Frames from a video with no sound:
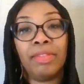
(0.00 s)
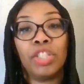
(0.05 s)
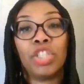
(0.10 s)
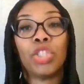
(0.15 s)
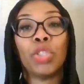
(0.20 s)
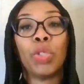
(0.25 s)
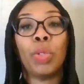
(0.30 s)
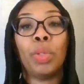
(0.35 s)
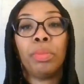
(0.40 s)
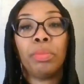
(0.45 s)

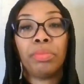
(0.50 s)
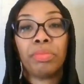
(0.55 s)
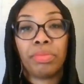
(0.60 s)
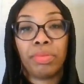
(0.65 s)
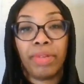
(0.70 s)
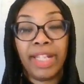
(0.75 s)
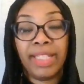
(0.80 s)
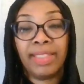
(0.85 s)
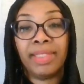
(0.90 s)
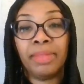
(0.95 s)
so
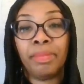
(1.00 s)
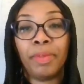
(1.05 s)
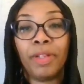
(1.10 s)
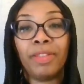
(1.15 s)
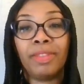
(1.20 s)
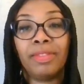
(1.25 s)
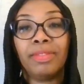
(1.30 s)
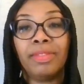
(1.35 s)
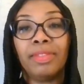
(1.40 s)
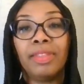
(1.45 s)

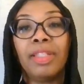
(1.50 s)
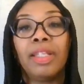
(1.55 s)
principal,